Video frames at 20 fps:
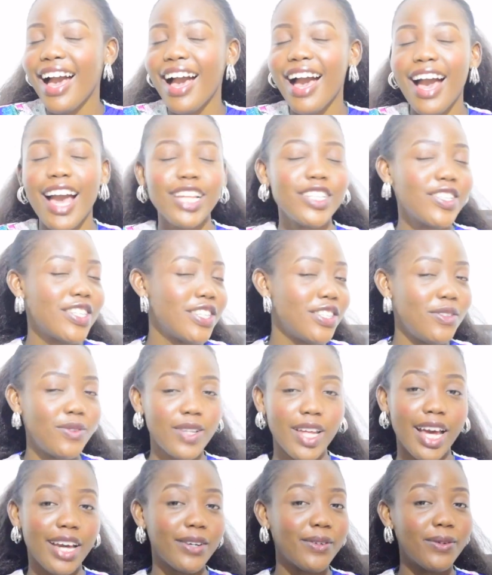I just knew
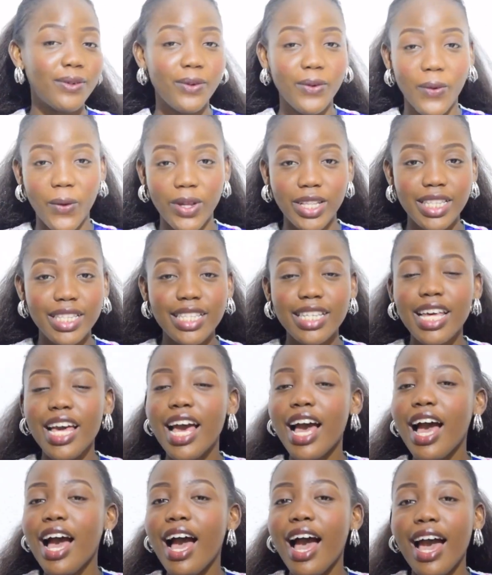that I could not.
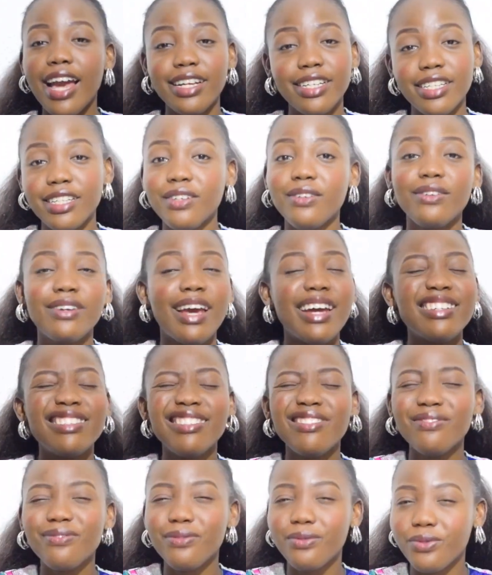I didn't
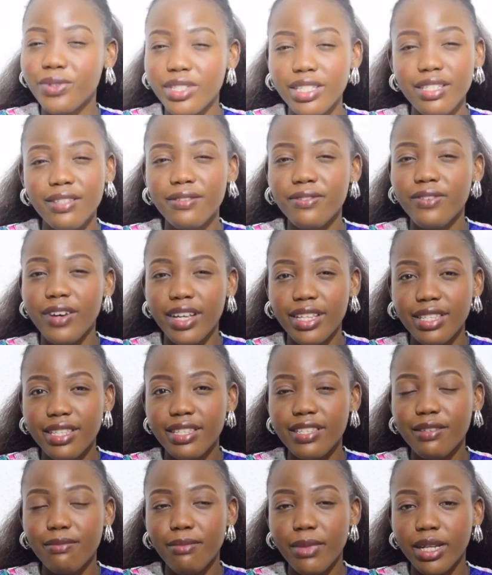really
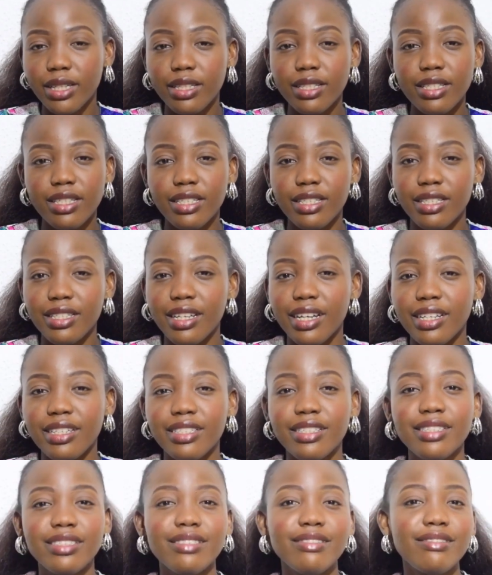fancy medicine, and
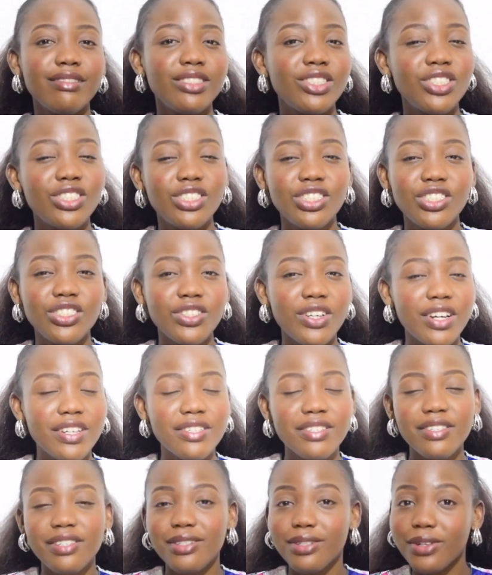the stress, the
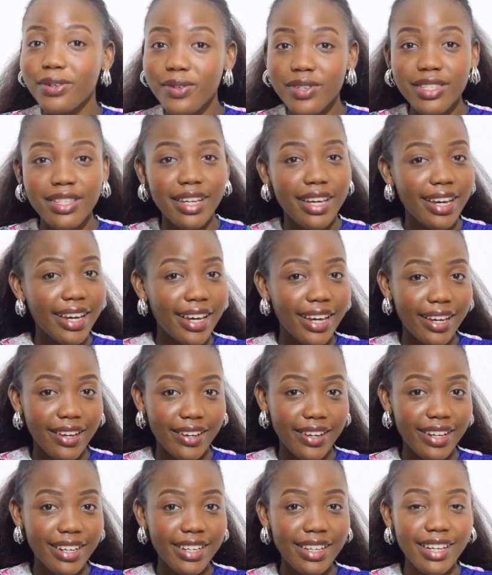stories I
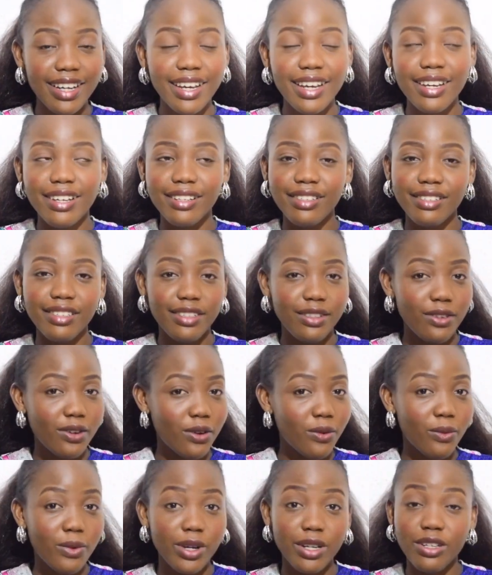heard
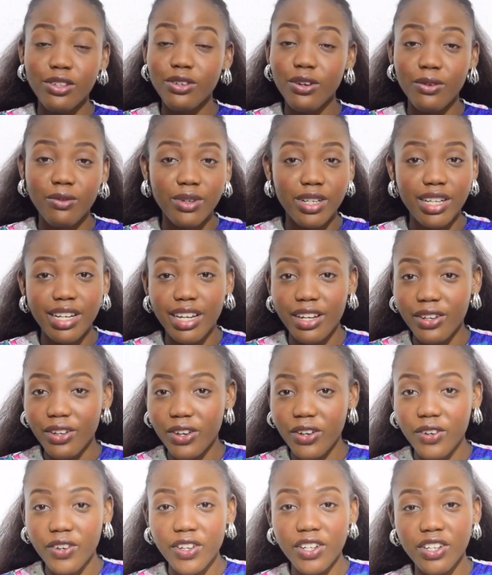were not really
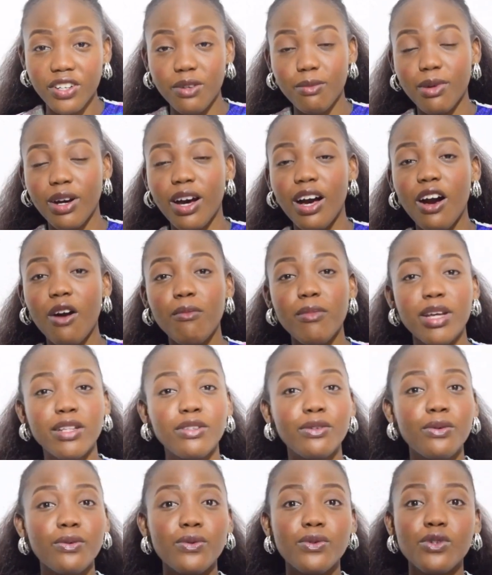encouraging about how
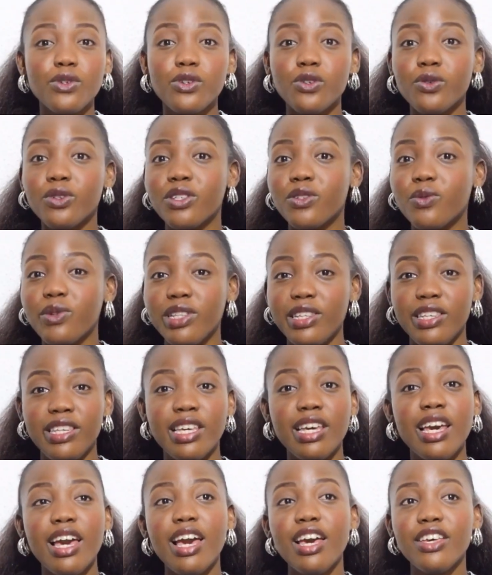medical school is really
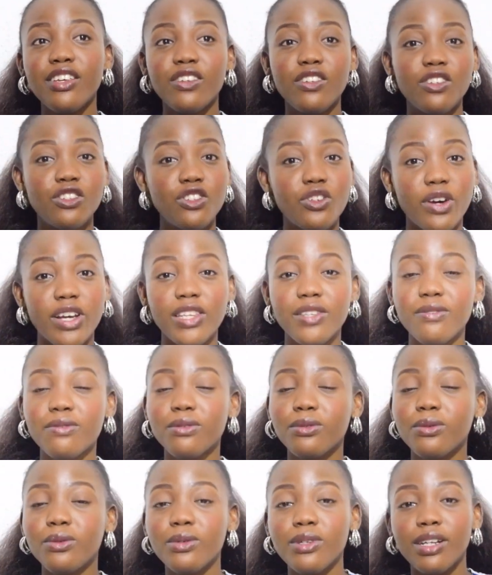
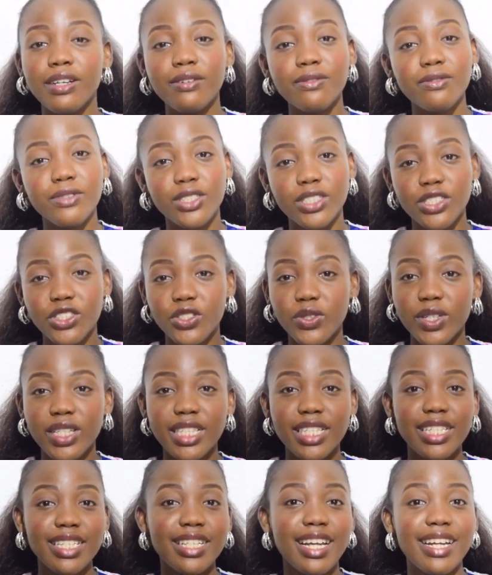stressful and
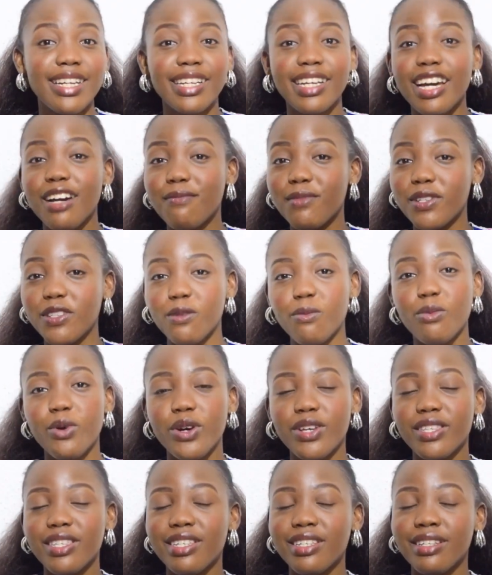frustrating, and it can be
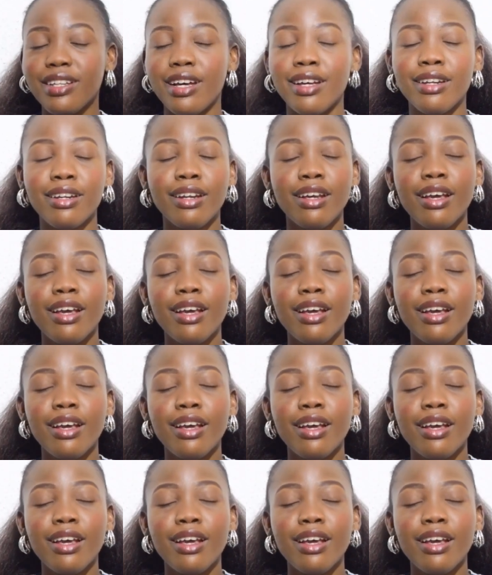depressing, and